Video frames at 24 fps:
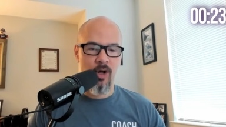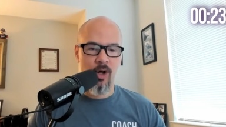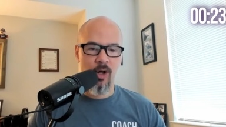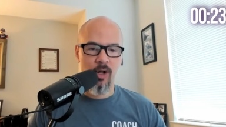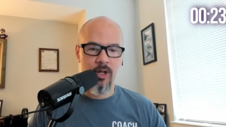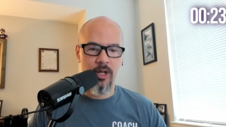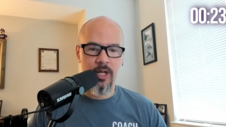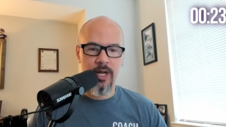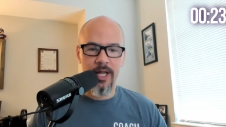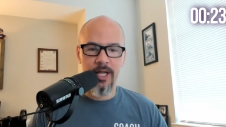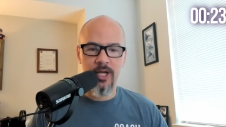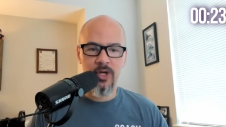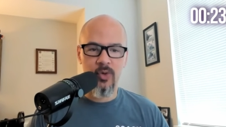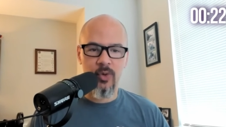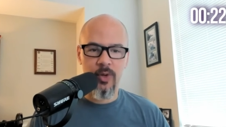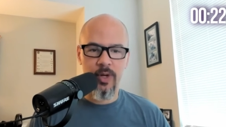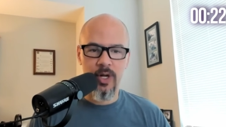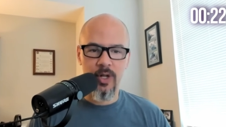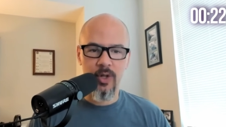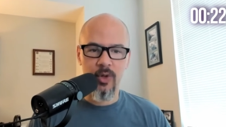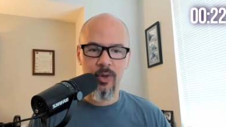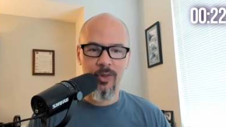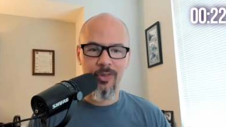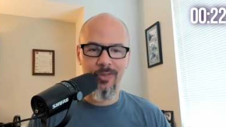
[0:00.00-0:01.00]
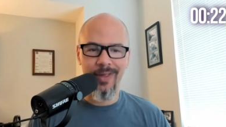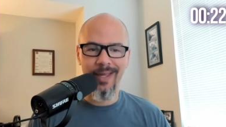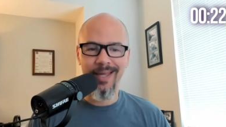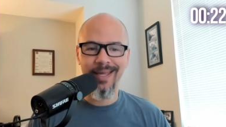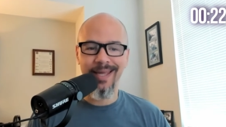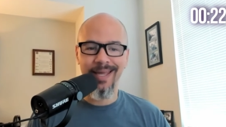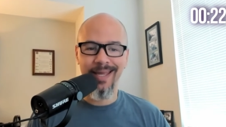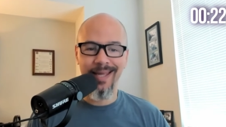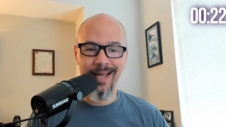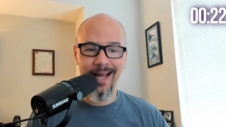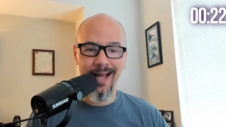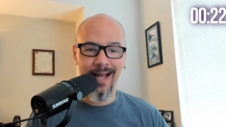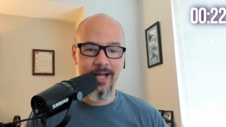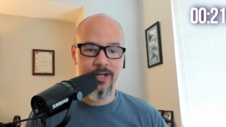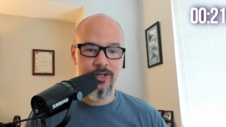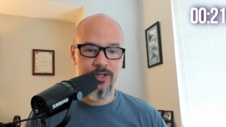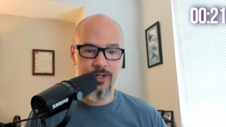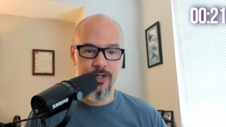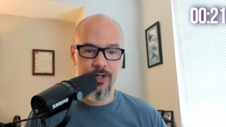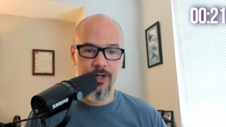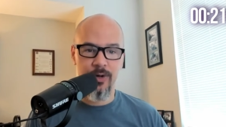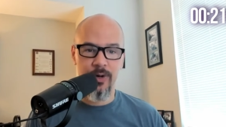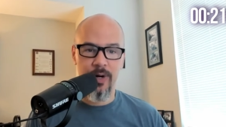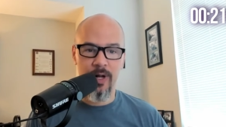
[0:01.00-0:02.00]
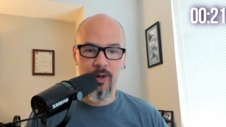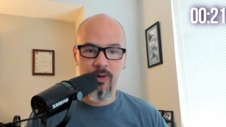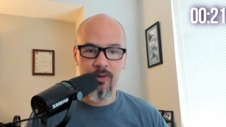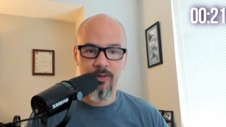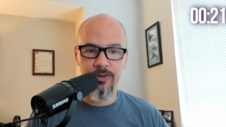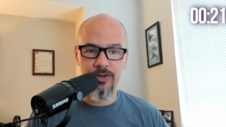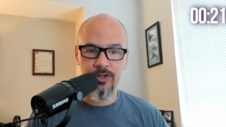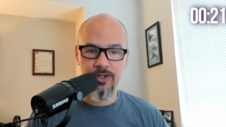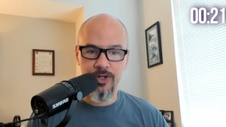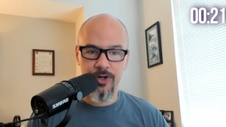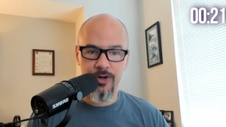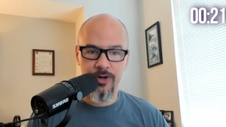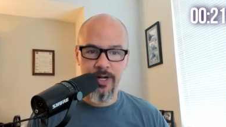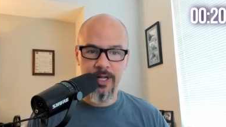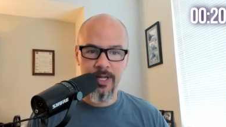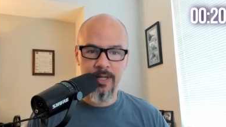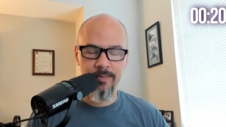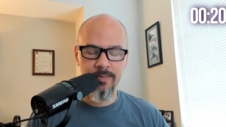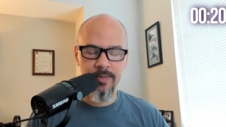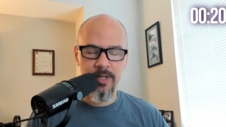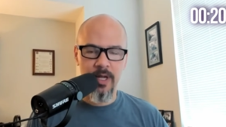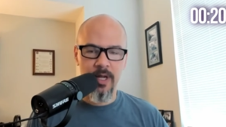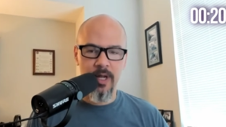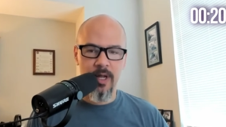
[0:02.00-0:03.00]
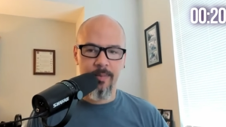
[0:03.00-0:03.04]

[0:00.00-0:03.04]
Call it a critical thinking guide to your health journey